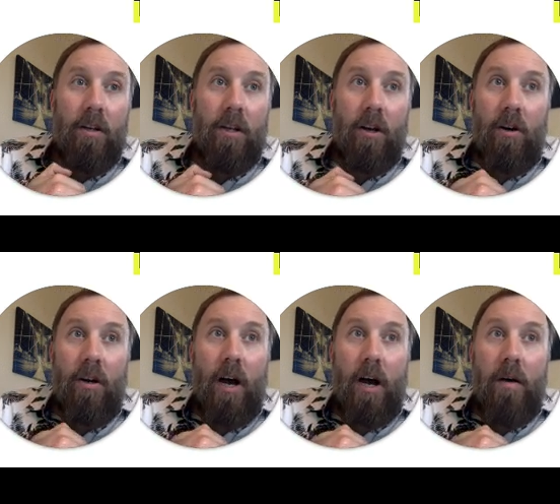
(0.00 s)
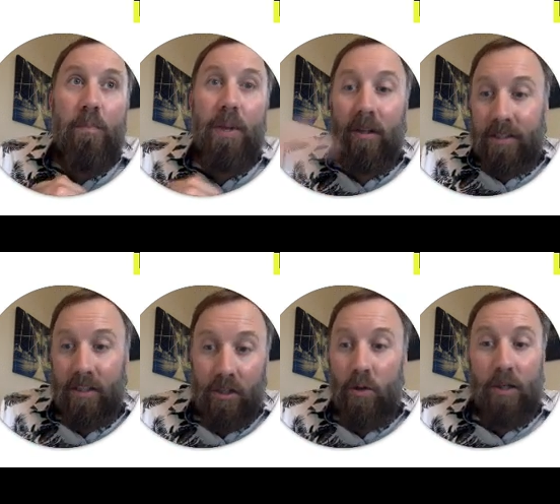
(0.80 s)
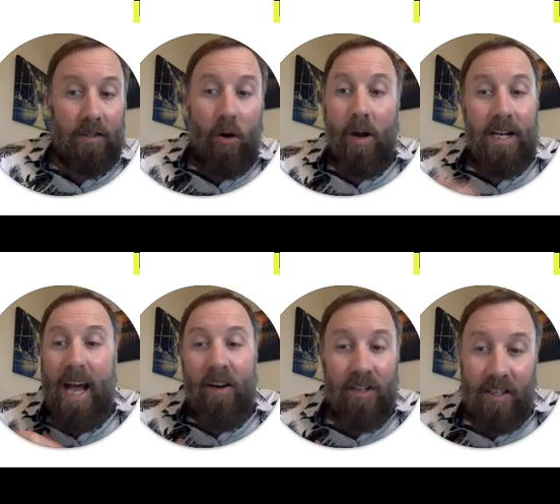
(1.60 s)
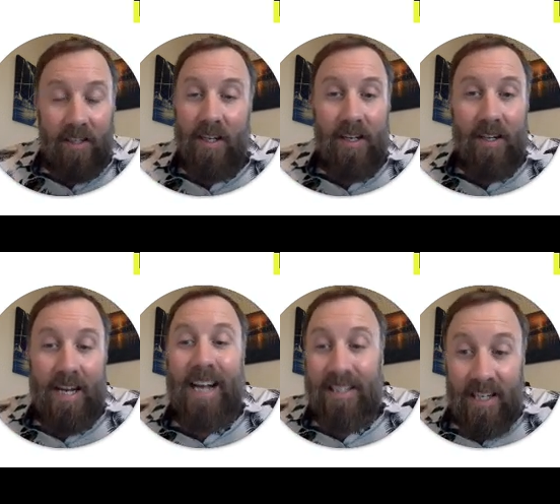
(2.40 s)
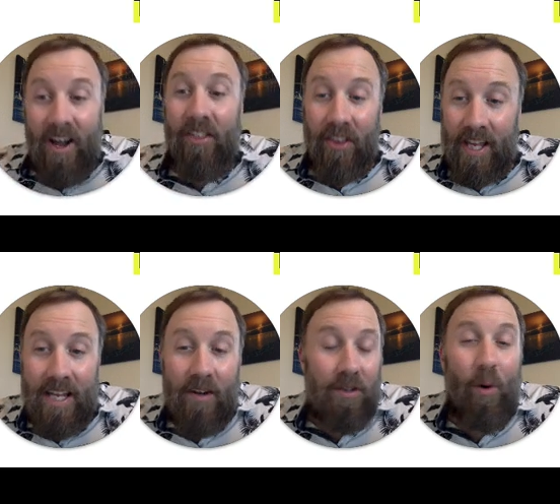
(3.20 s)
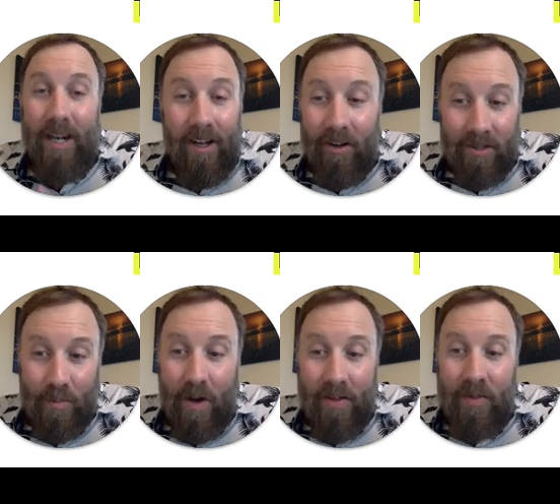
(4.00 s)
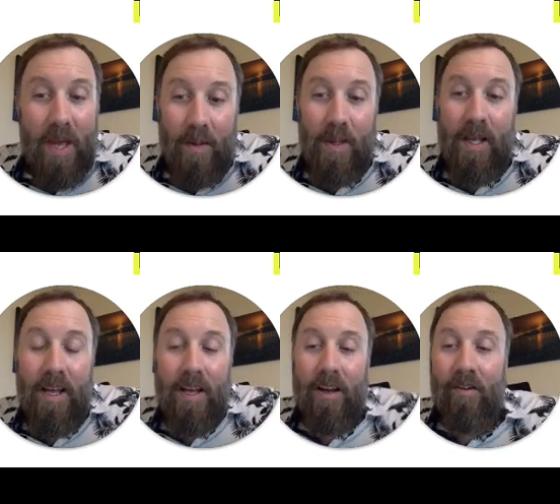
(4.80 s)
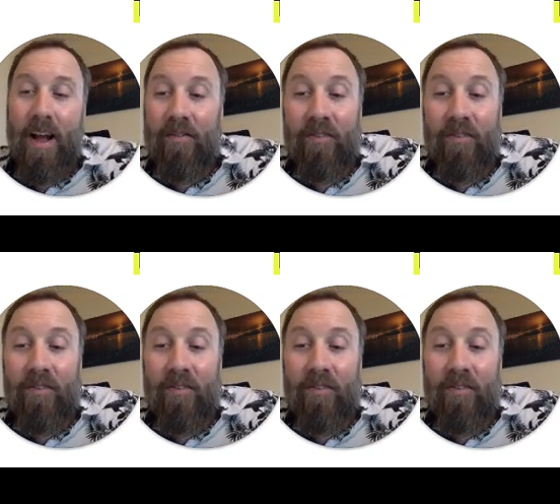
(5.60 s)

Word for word: your uh, bill to Duke is going down to next to nothing, you know, $20 a month maybe, right?